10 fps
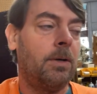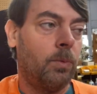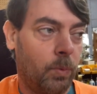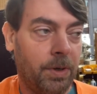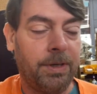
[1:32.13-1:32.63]

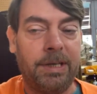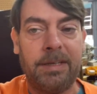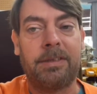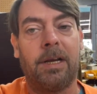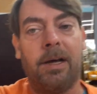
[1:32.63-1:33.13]
wood
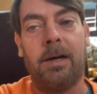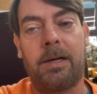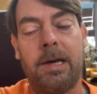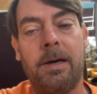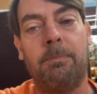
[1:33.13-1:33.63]
desk lock
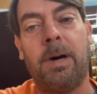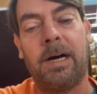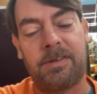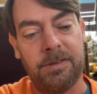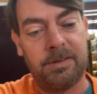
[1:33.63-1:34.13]

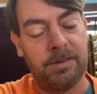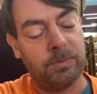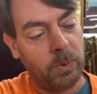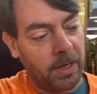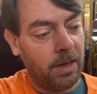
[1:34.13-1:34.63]
boxes as
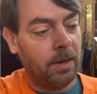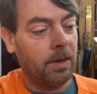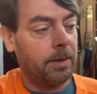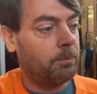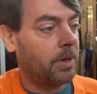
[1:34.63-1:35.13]
well
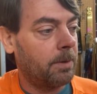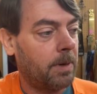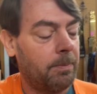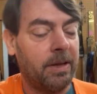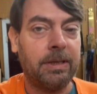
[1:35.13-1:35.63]
and bring them
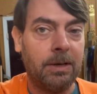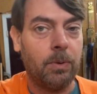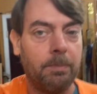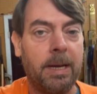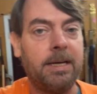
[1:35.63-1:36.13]
up. I think
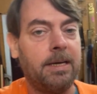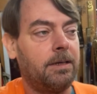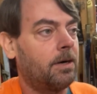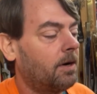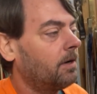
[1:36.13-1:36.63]
we may
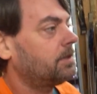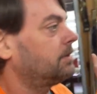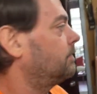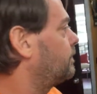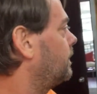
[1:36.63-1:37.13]
need
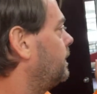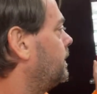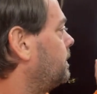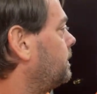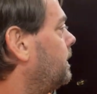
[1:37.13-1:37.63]
Carson for
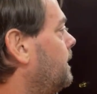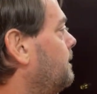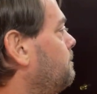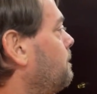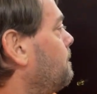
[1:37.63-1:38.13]
this
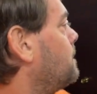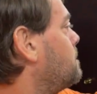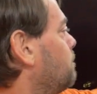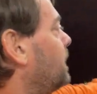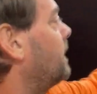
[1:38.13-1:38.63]

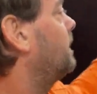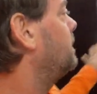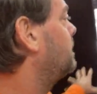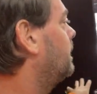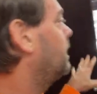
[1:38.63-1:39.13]

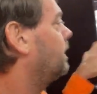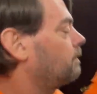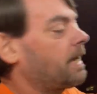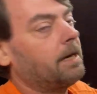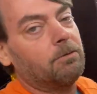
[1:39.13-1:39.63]
because uh, I'm
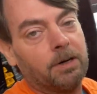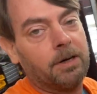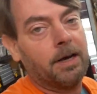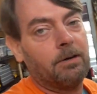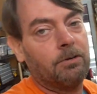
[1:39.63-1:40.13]
kind of
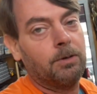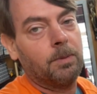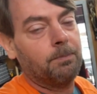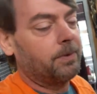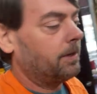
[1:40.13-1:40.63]
running out of room
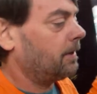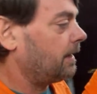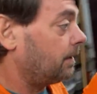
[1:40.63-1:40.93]
up there. And